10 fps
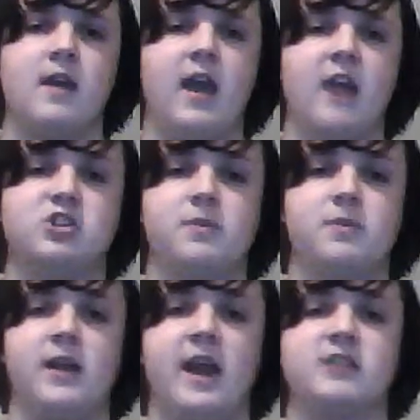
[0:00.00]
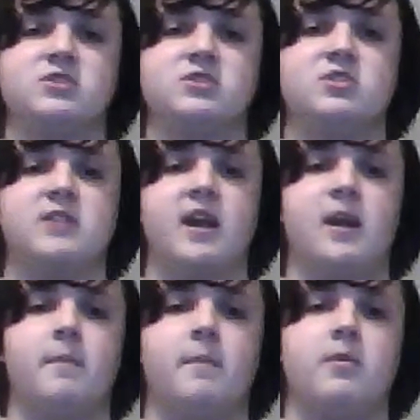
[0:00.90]
And she began to
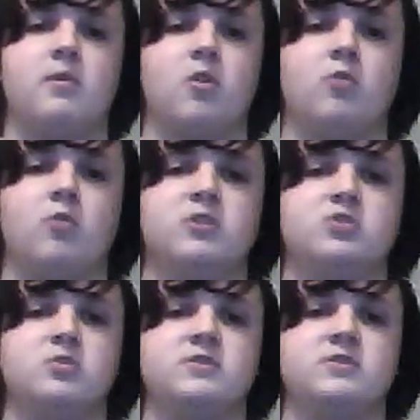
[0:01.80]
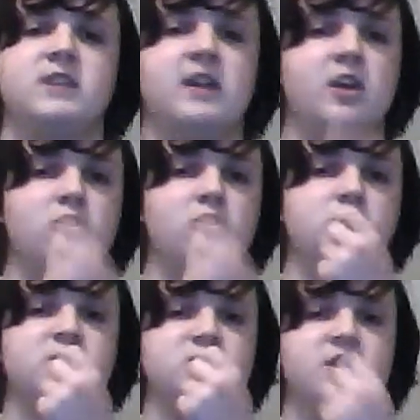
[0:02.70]
take up her rituals, eating
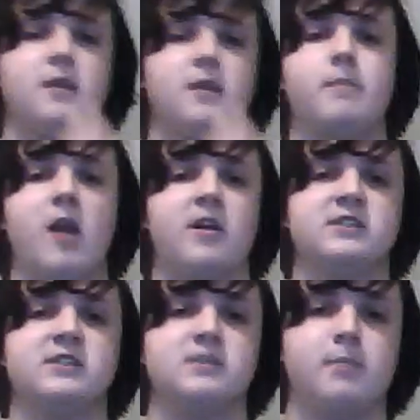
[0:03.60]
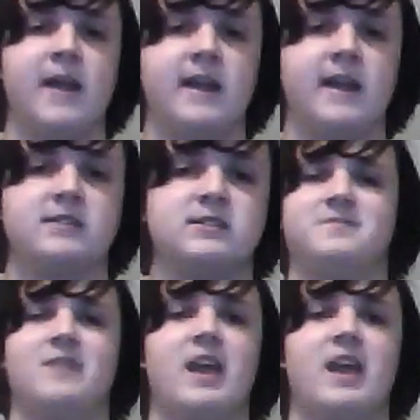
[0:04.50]
hallucinogenic berries and plants,